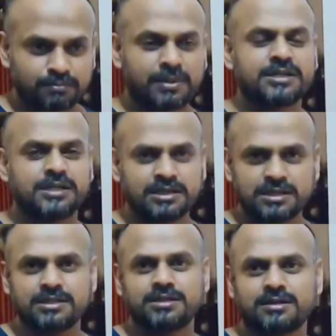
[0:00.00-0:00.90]
but
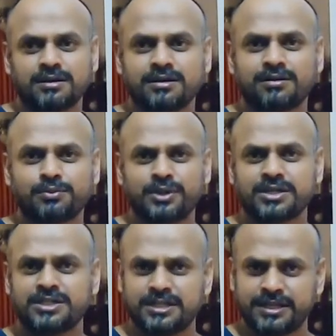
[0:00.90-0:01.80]
yes, we
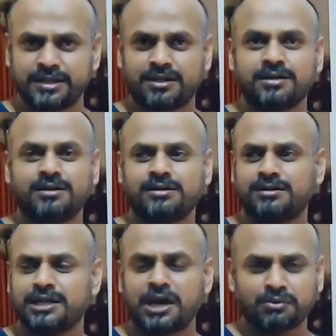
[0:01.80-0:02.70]
are still
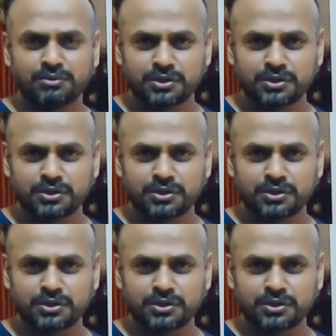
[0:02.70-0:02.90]
here now.